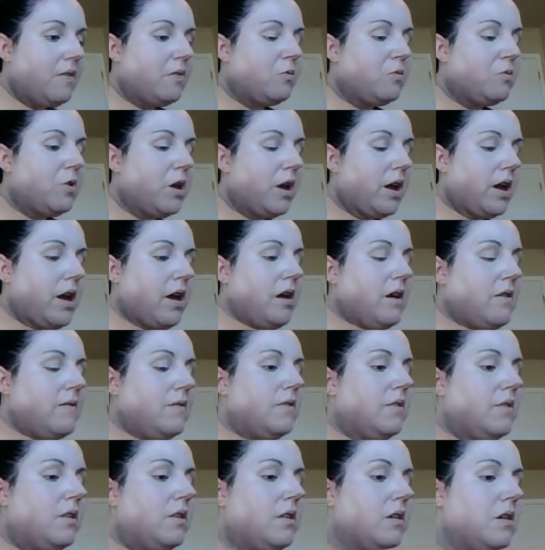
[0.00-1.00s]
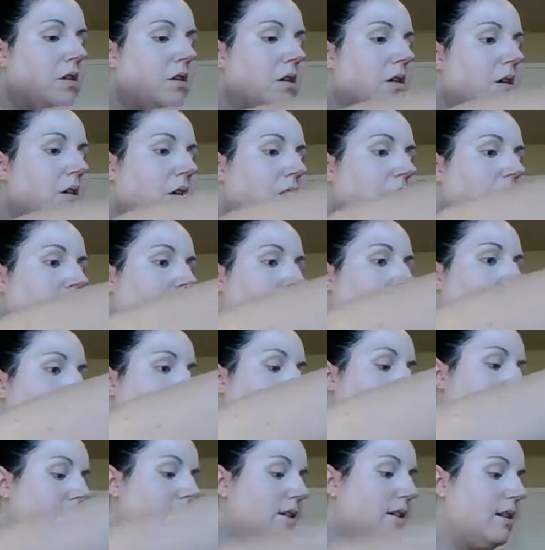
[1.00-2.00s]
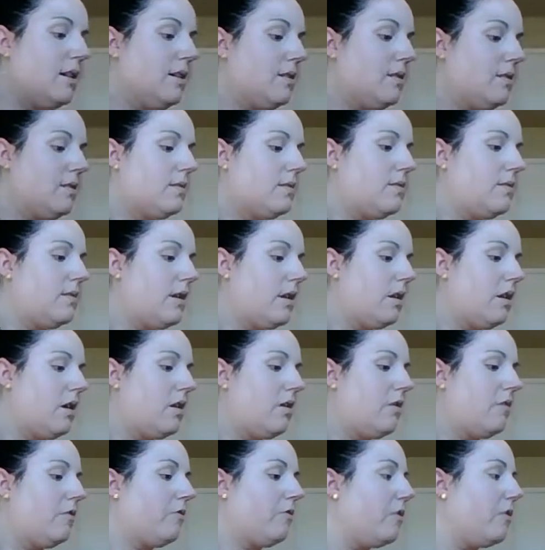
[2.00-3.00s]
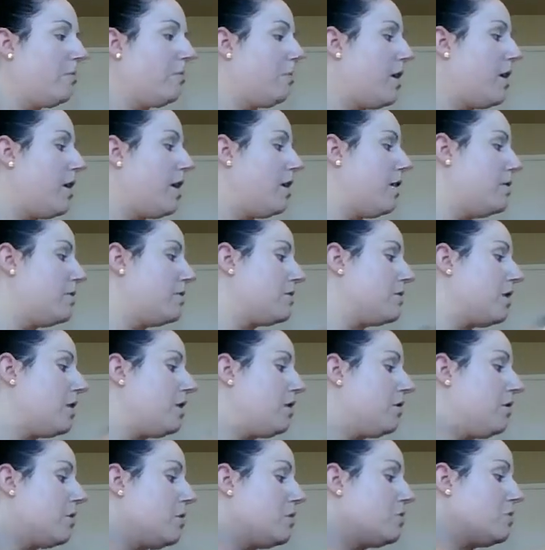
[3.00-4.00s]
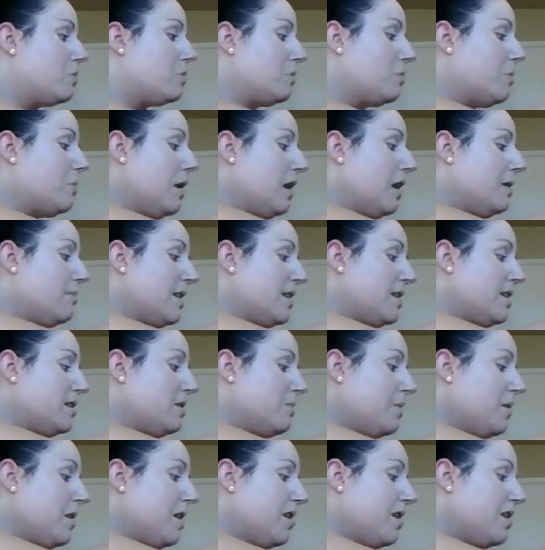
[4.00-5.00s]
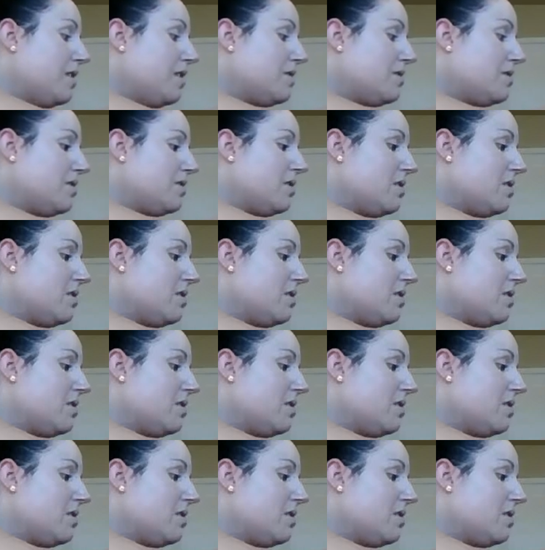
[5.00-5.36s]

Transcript: well, I have the assets that I got at Fred Meyer's, and those are made by Spanx.